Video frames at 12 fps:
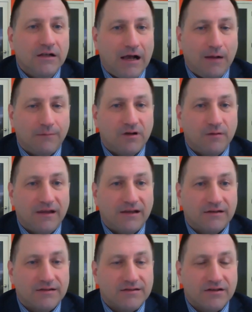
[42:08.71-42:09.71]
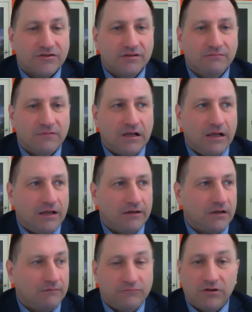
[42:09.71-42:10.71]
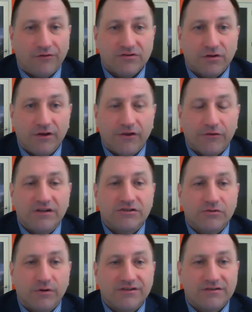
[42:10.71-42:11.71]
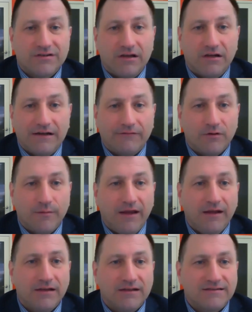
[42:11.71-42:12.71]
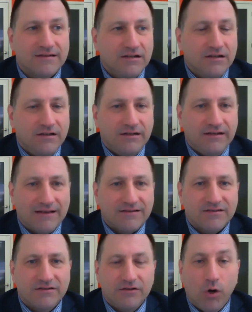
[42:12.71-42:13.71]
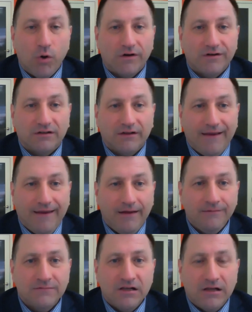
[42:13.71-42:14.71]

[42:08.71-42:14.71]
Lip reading: I'm going to make a decision. And, there's only 3 choices that you can ever make. It's yes, no, or delay.